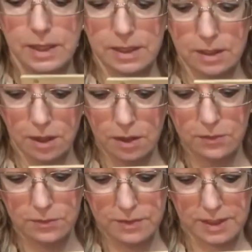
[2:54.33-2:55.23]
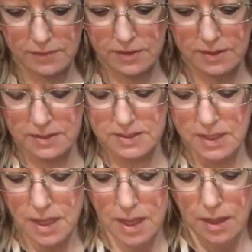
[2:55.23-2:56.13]
colander, and then I've got this.
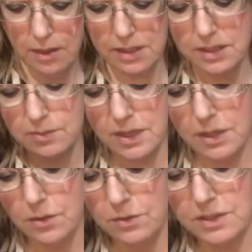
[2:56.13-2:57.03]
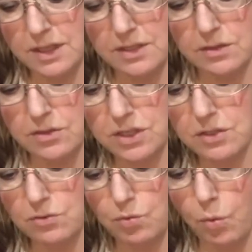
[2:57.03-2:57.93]
A lot of times I use these. They're just
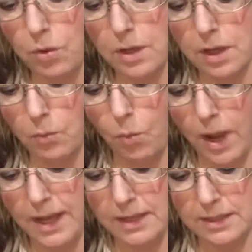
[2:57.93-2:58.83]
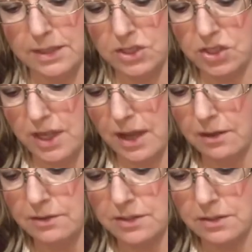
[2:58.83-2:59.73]
those white dish
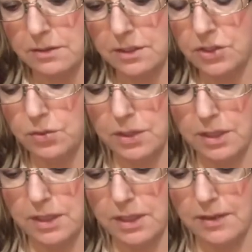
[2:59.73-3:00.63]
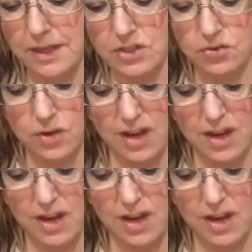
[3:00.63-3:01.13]
towels that you can get, and they strain